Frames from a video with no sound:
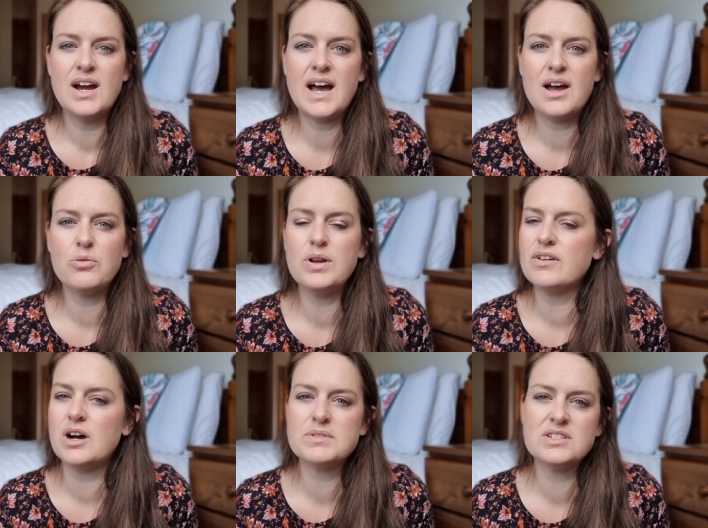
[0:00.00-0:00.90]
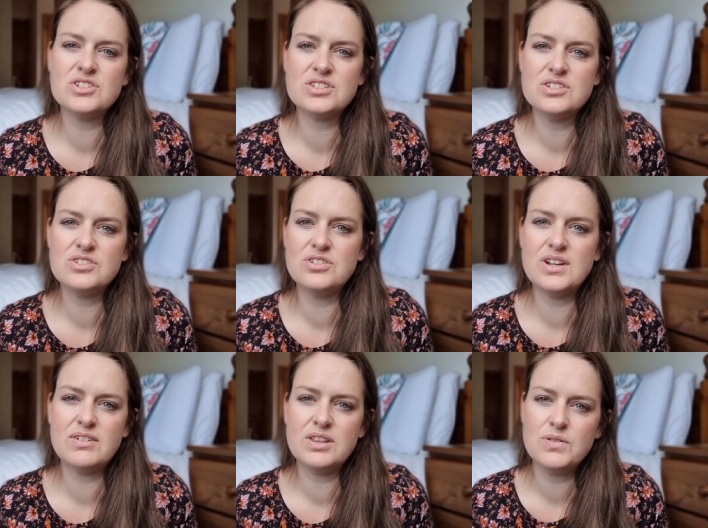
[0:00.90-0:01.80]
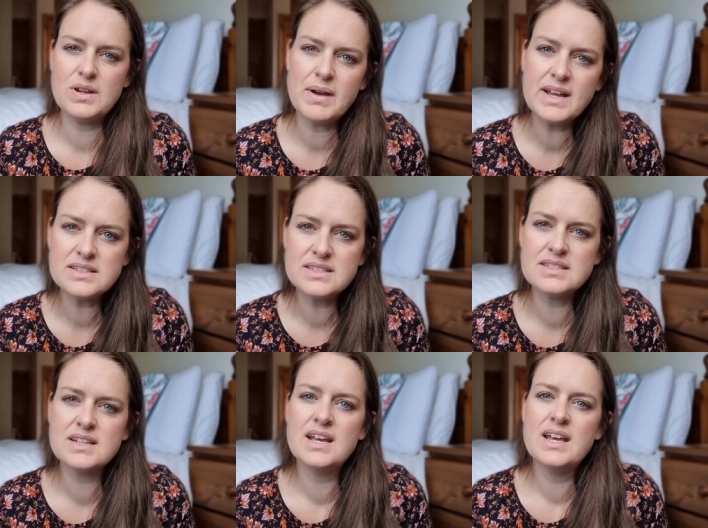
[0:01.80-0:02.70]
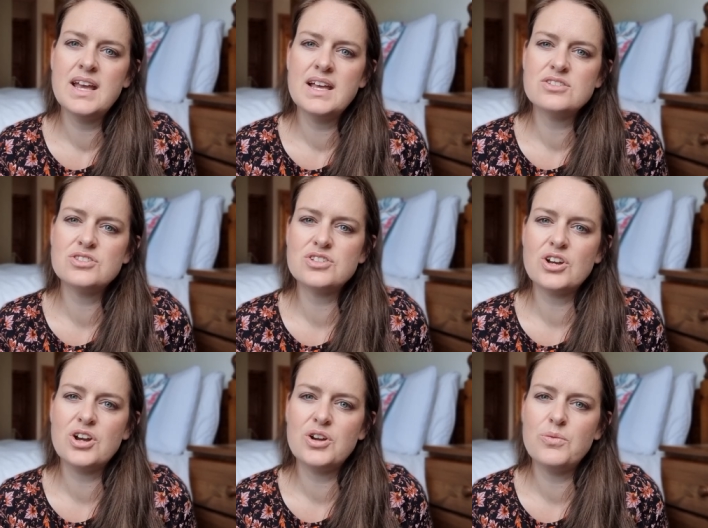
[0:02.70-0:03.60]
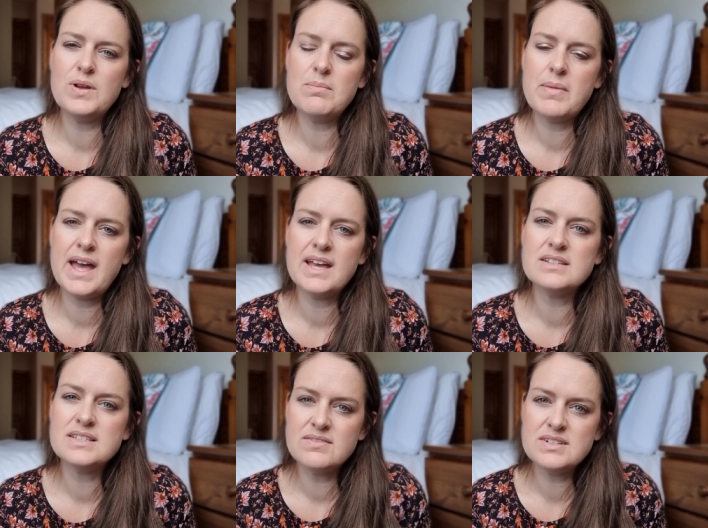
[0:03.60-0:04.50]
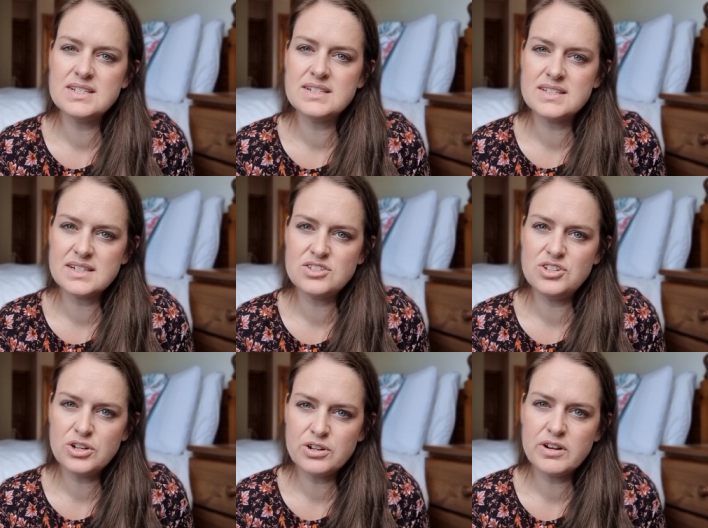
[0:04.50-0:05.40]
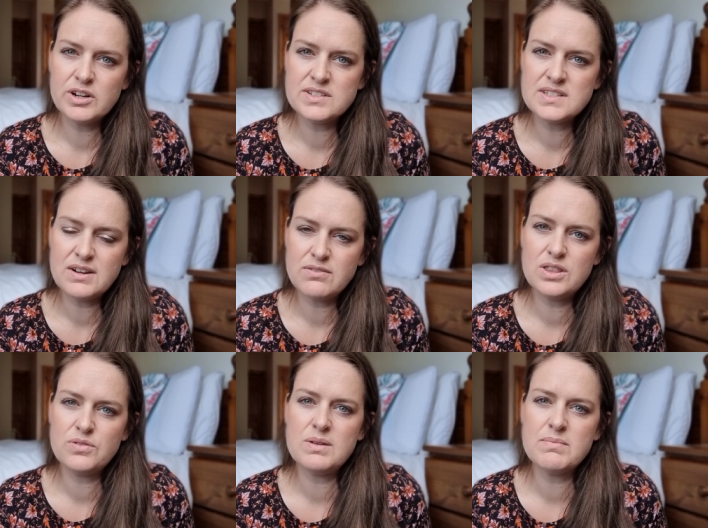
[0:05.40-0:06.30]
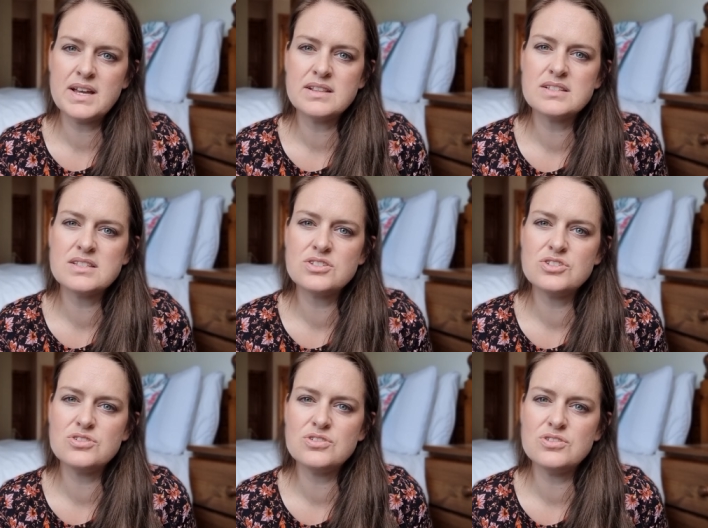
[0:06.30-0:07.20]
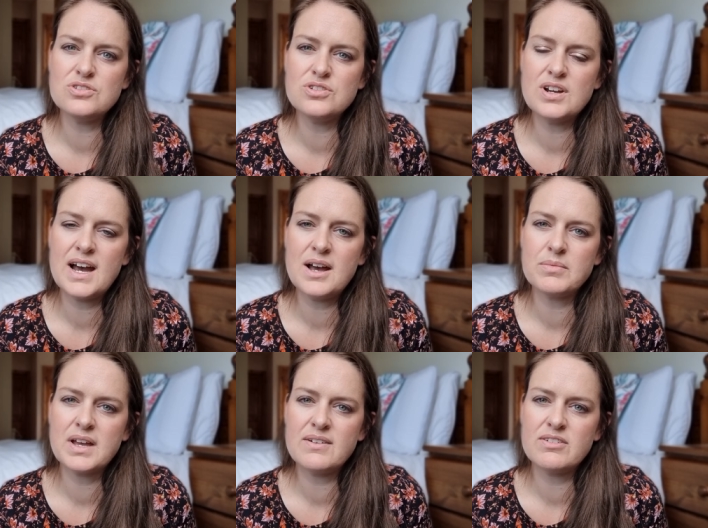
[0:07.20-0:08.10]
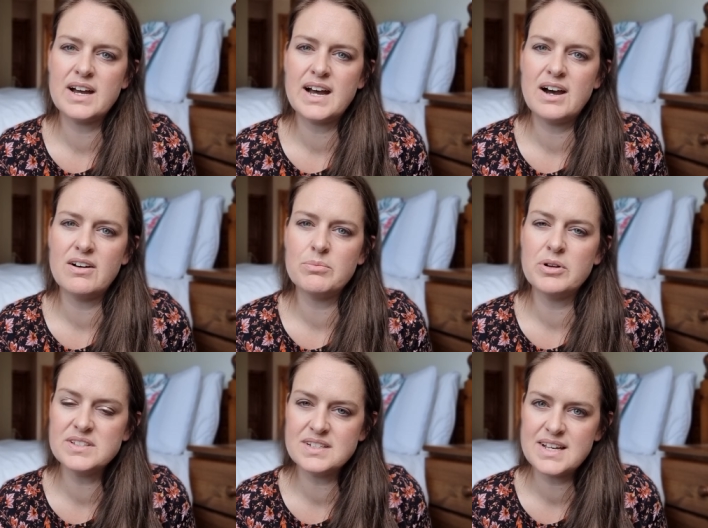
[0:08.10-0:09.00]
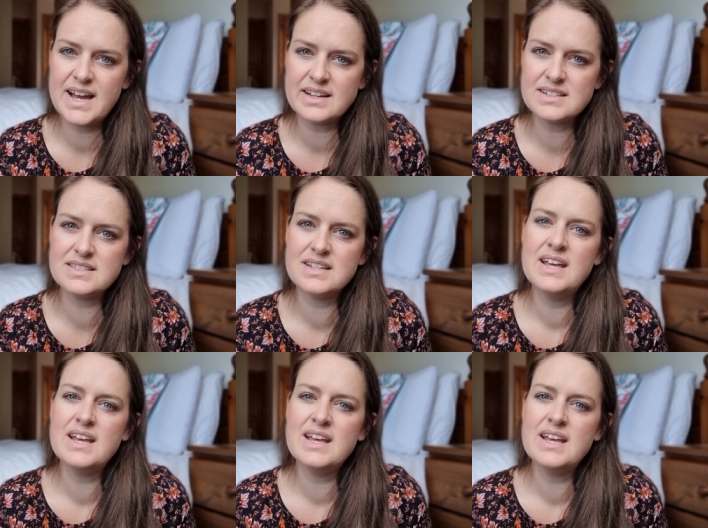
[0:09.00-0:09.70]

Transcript: Uh, we've opted just to do every three months. So we pay 76 euros every three months to um, cover our motor tax